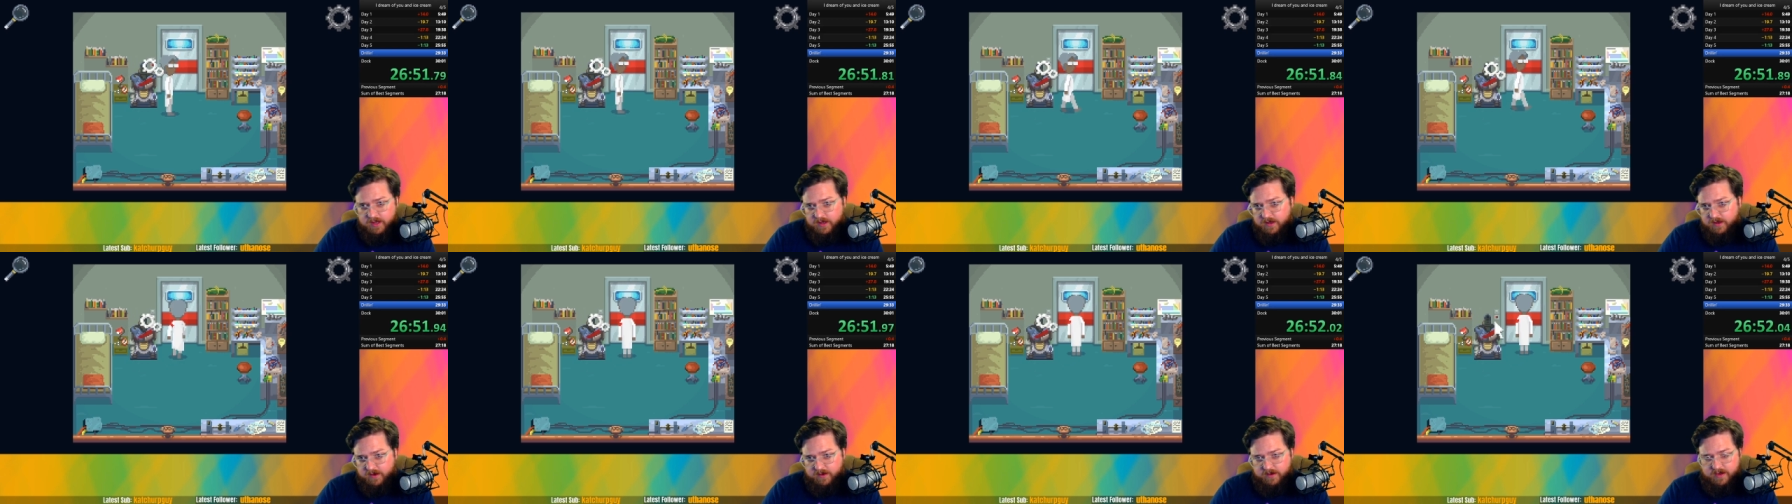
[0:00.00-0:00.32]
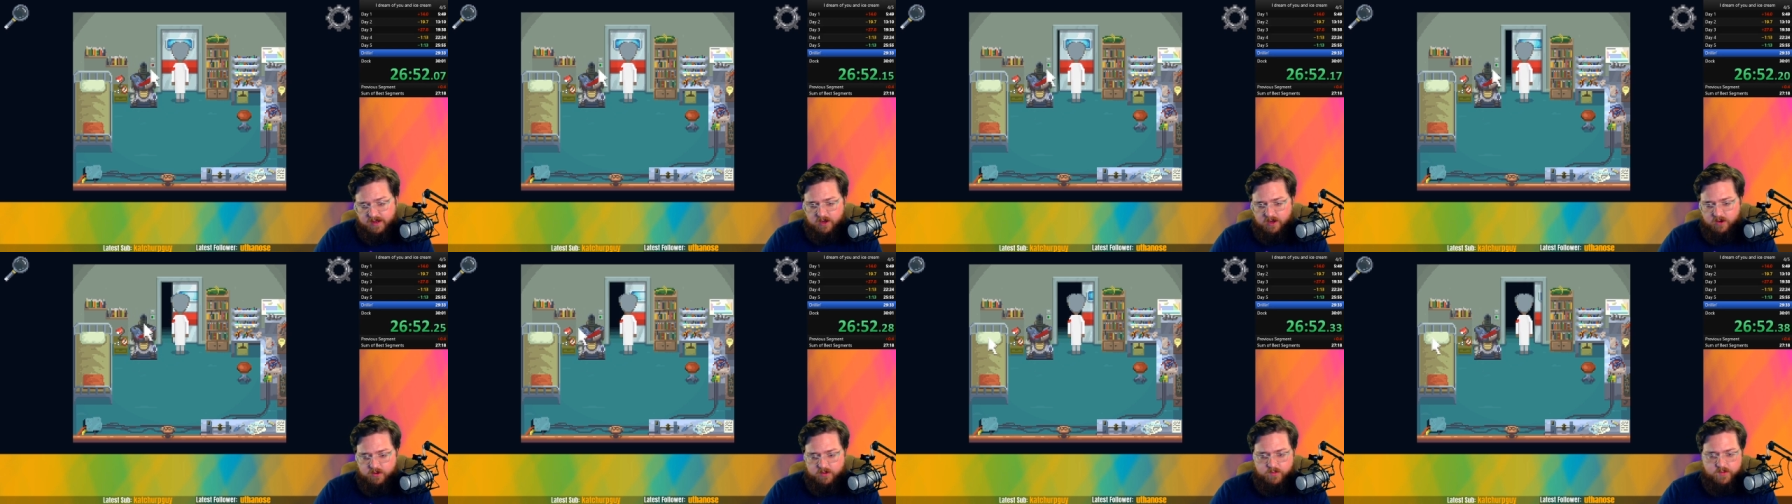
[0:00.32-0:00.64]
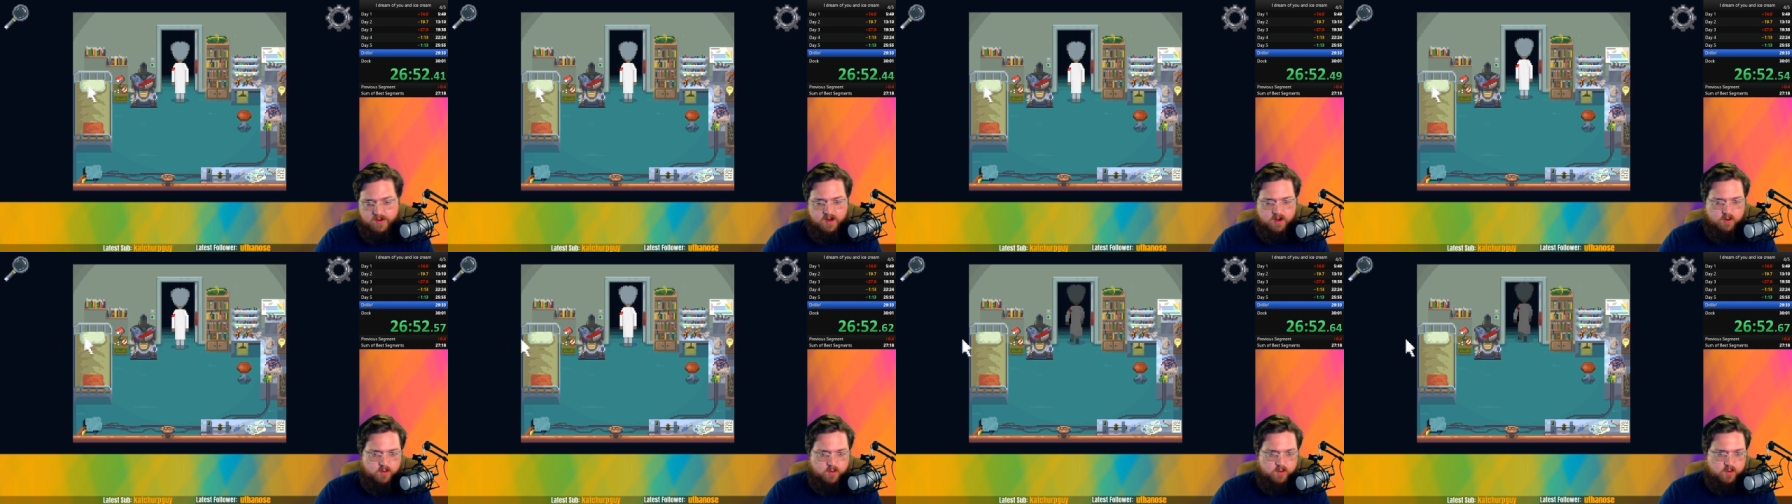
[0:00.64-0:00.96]
And now
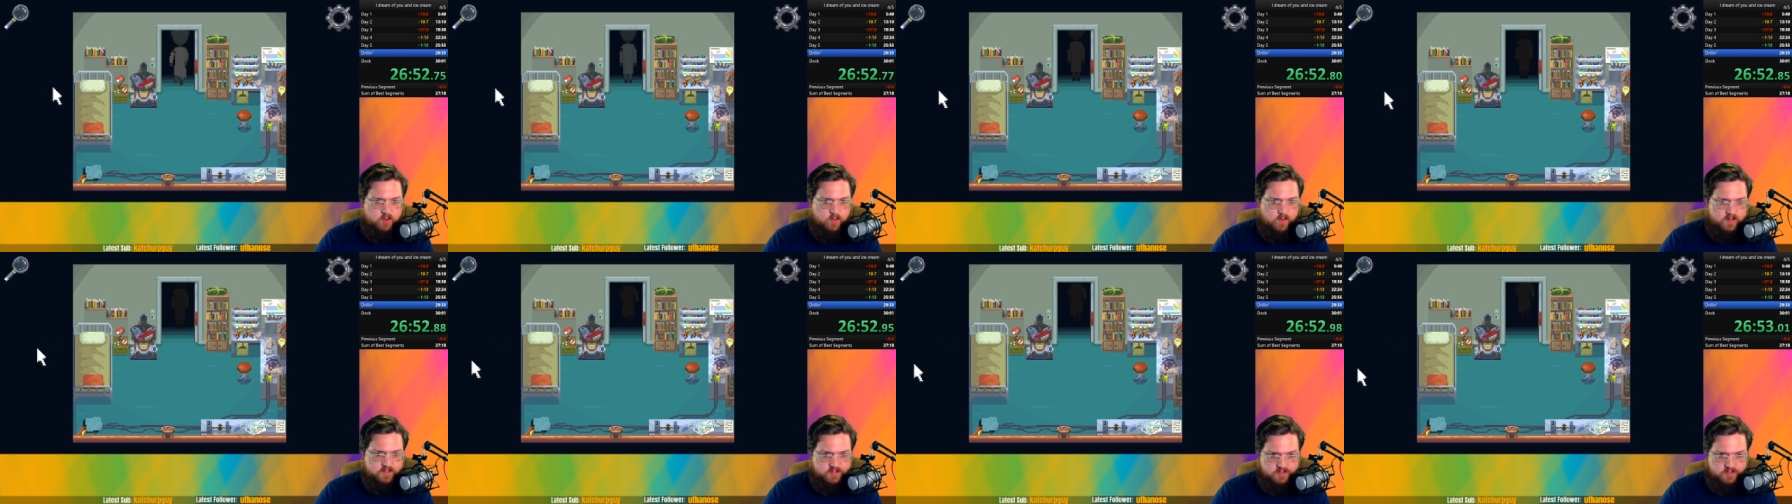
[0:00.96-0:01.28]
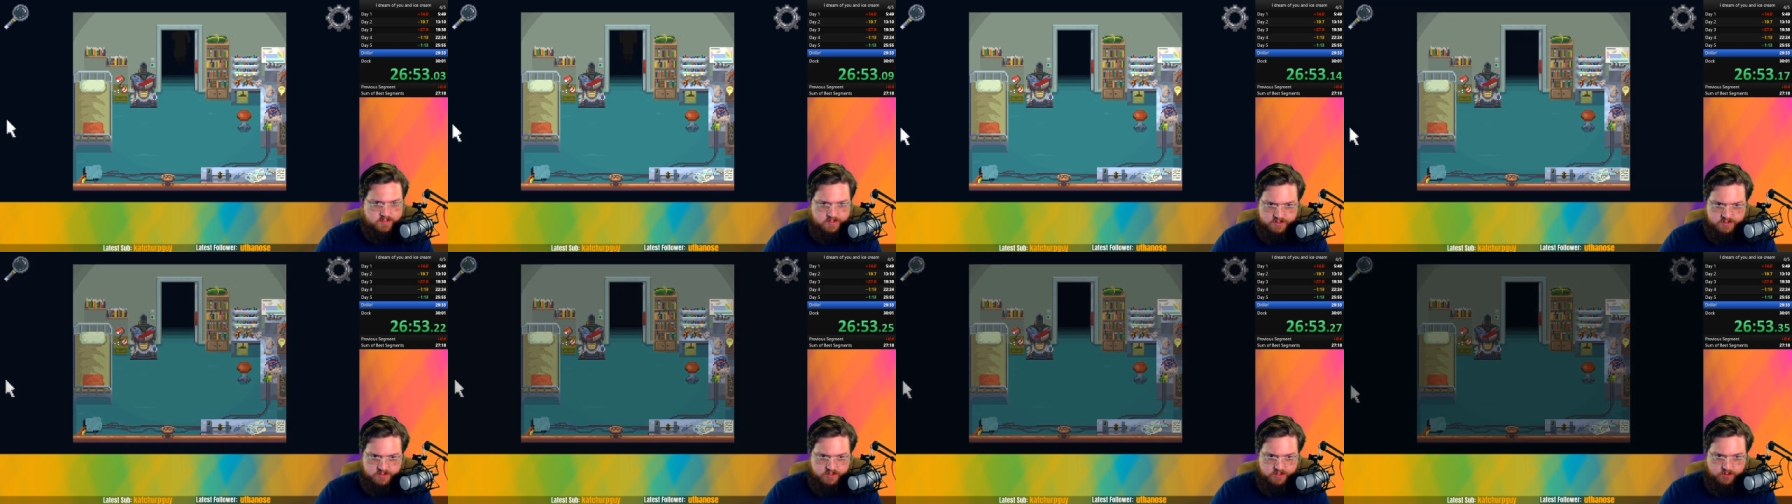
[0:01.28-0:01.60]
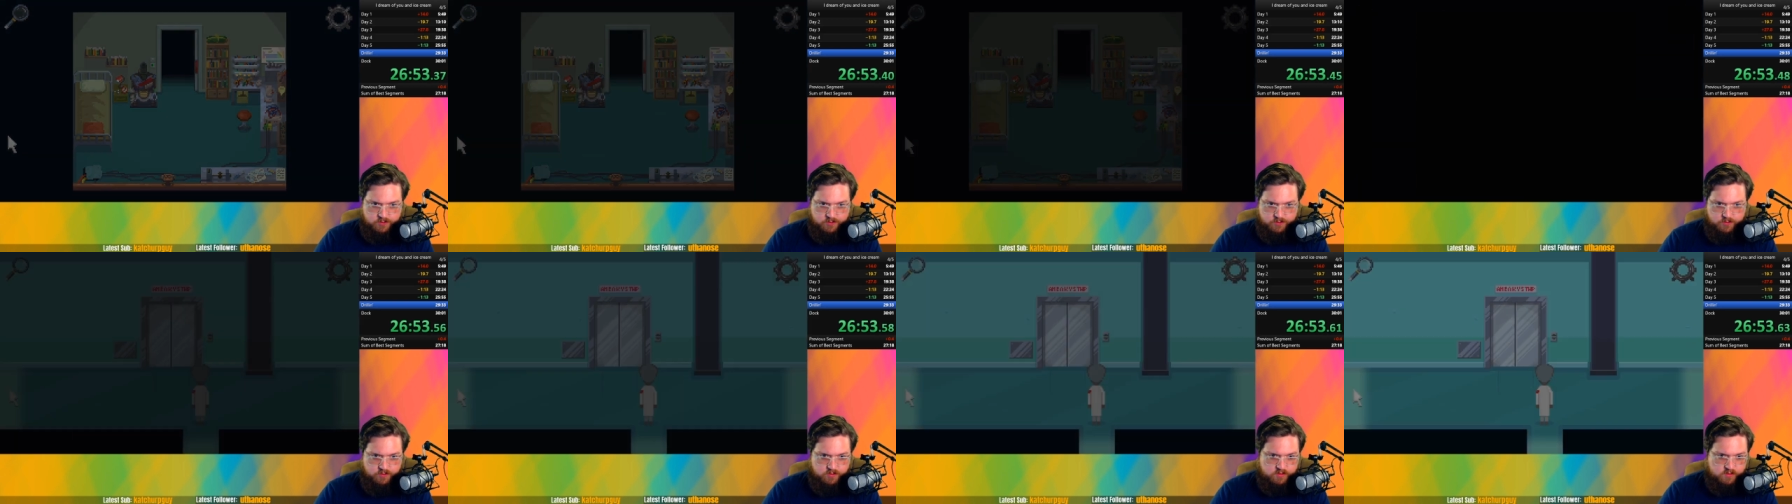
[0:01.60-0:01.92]
we are requested
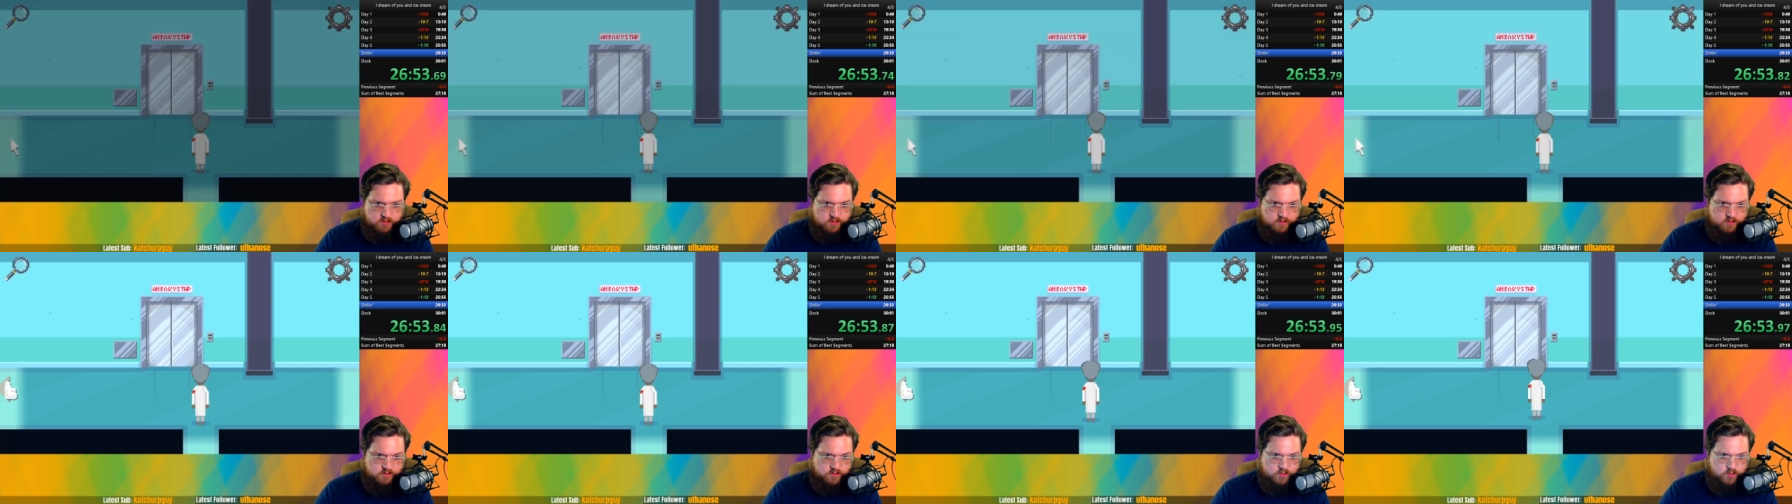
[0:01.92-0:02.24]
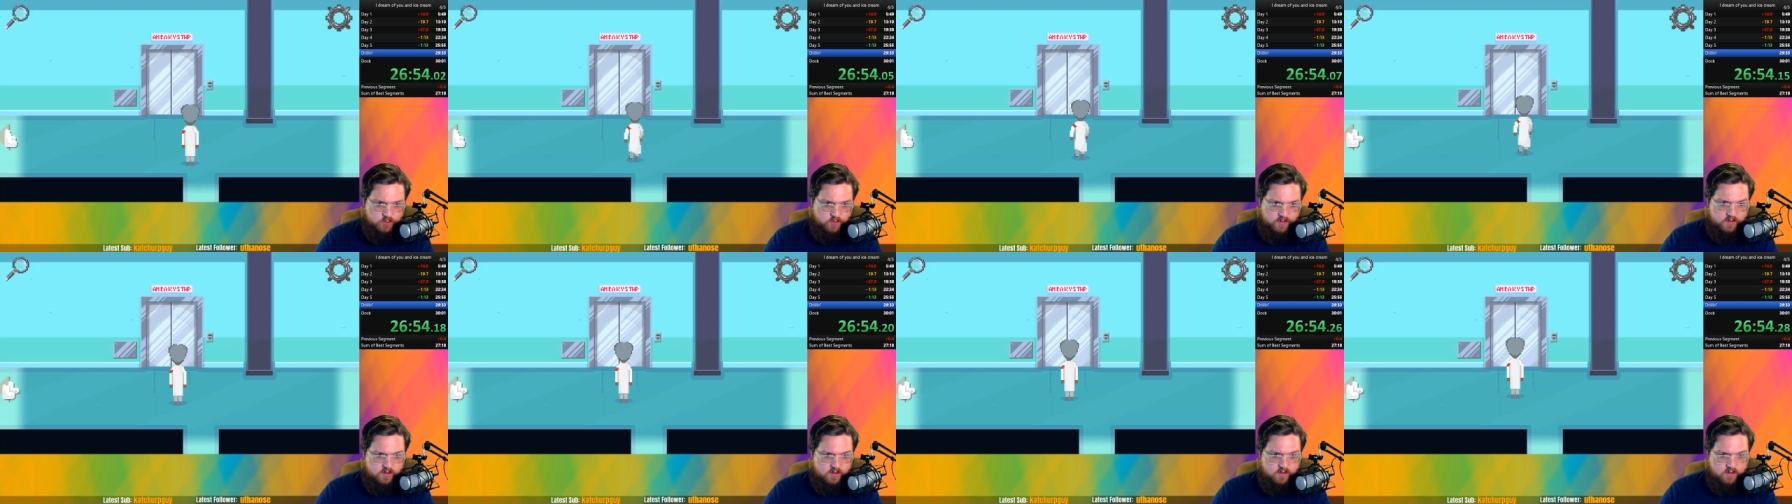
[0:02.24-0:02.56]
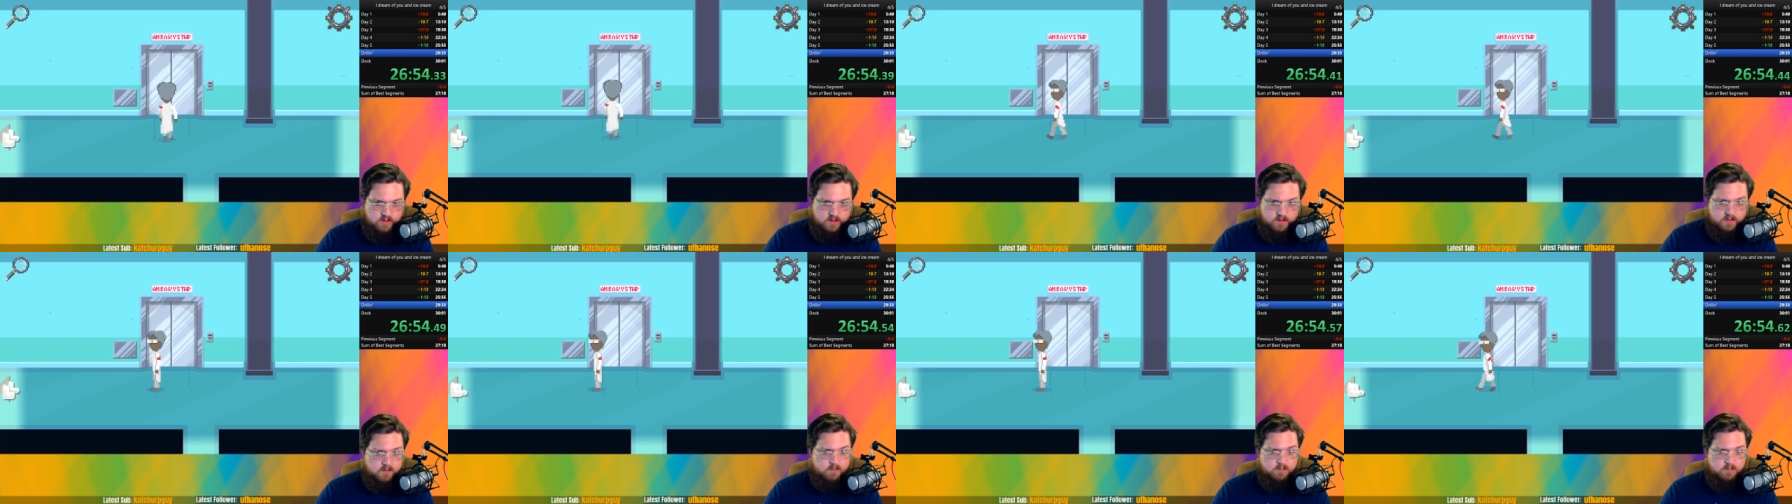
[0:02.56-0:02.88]
to join
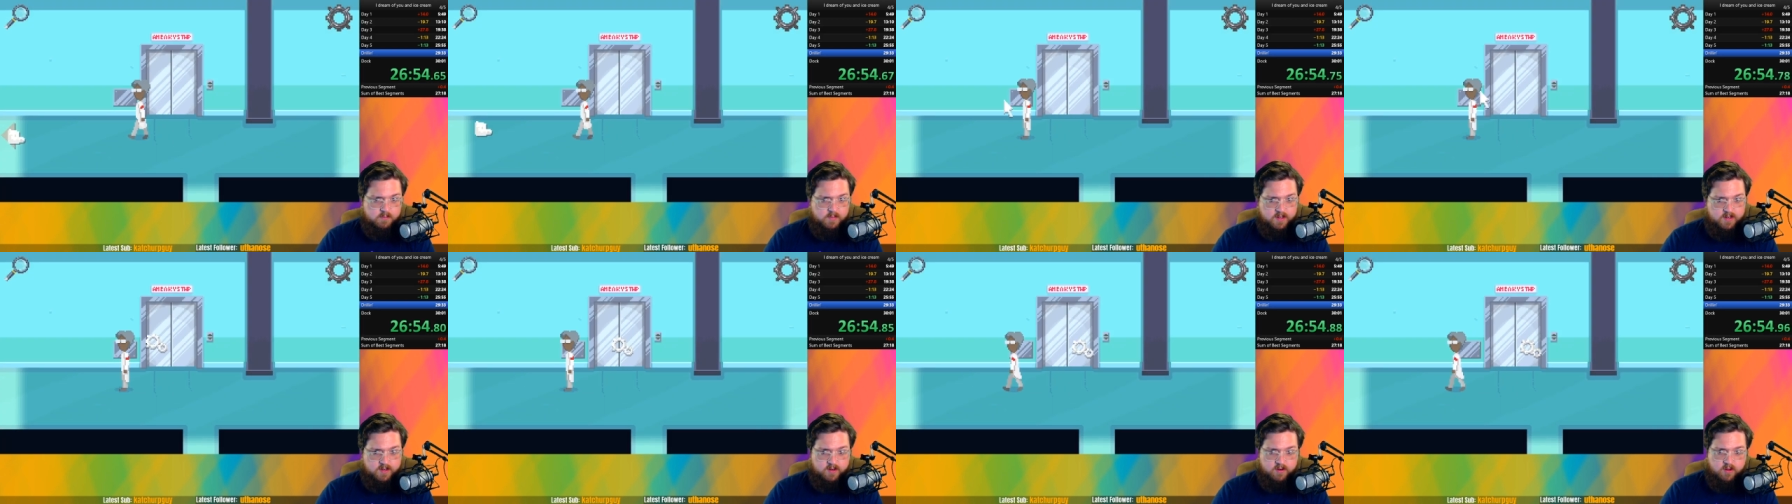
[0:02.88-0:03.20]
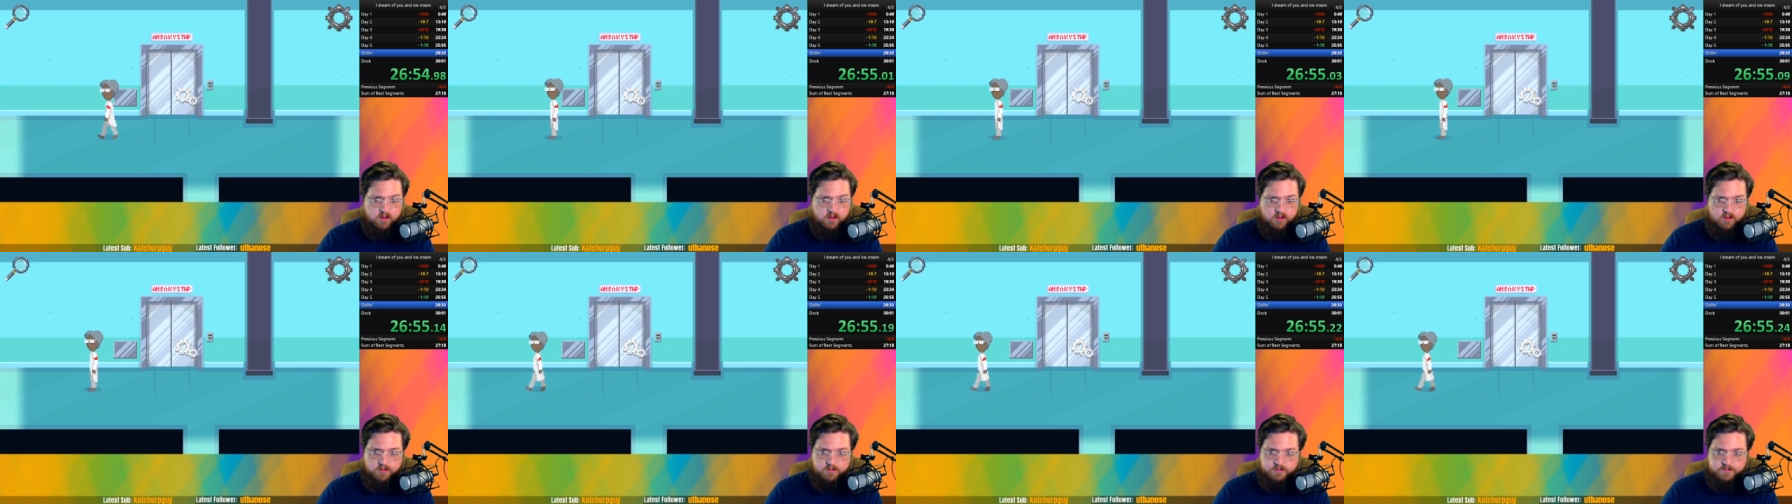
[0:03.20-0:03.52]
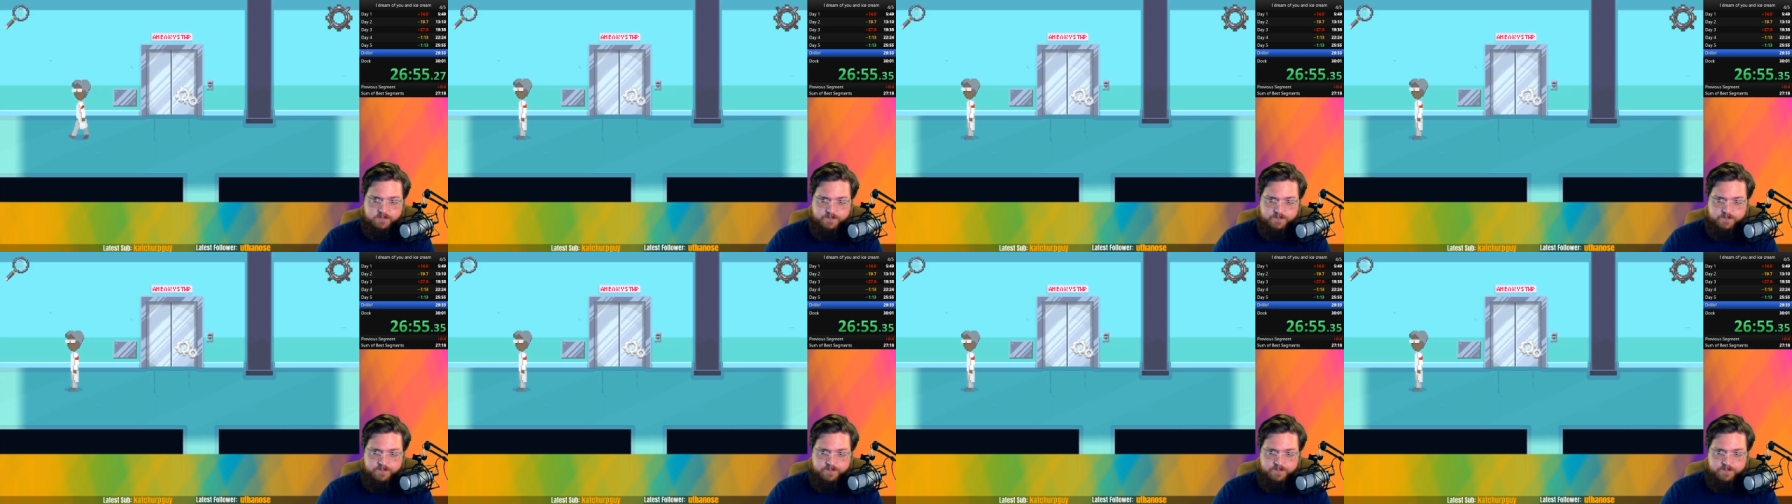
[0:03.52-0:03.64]
the meeting hall.